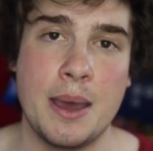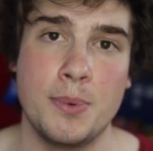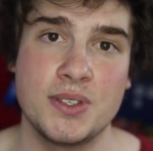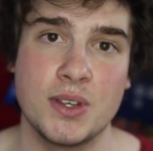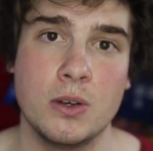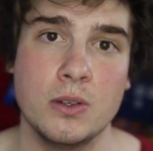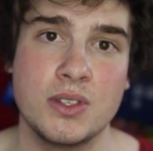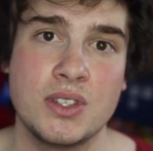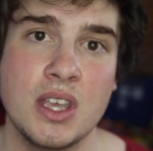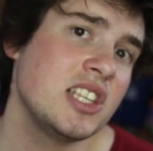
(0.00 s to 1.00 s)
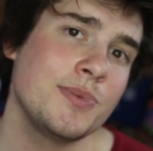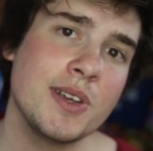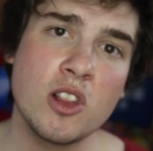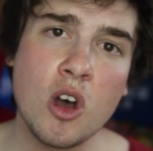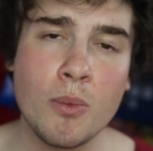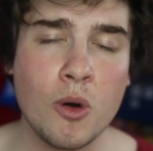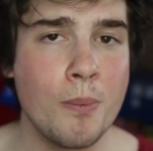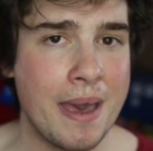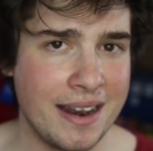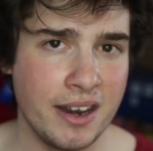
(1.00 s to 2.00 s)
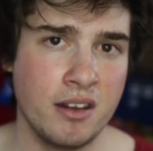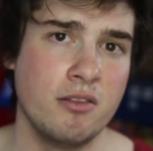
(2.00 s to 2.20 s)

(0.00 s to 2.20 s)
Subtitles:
episodes, because there seems to be a lot more men